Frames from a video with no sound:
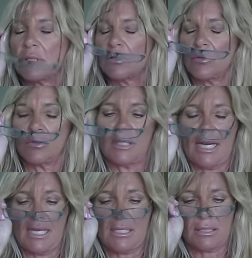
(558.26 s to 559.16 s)
these old
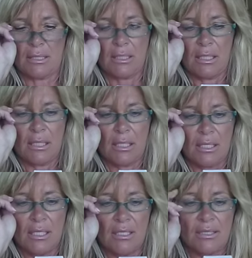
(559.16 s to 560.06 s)
eyes.
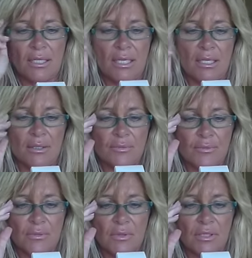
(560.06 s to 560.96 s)
It's a
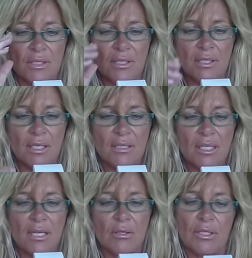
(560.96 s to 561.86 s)
Oh,
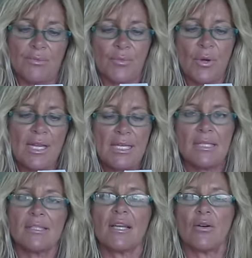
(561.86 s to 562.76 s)
unlike, oh, Wei
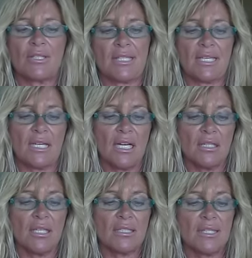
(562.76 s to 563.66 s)
always always it
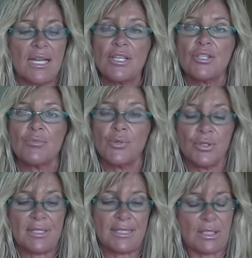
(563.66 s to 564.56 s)
unlocks Asian
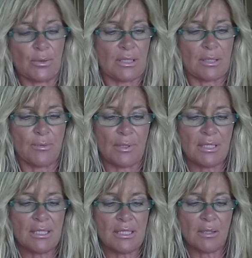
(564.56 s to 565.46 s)
beauty secrets. But
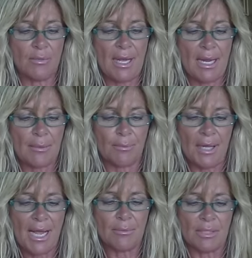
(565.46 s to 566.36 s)
this is the
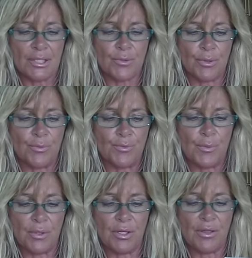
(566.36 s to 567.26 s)
black mushroom
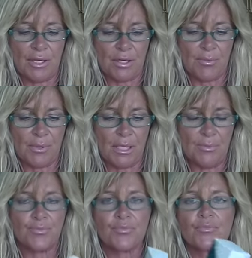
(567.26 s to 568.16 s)
beauty
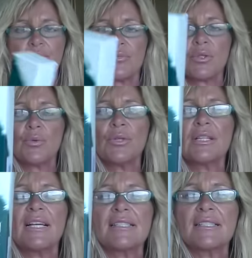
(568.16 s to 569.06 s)
therapy
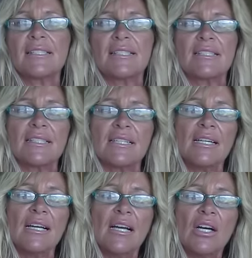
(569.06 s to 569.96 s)
elasticity,
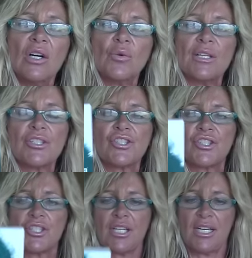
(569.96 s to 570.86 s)

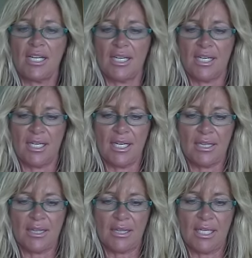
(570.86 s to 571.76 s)
which
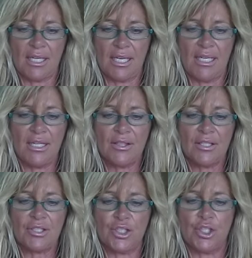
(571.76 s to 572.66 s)
I like
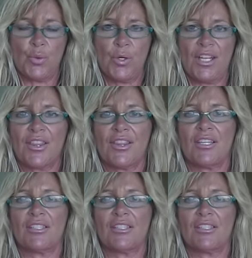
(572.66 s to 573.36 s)
anything to do with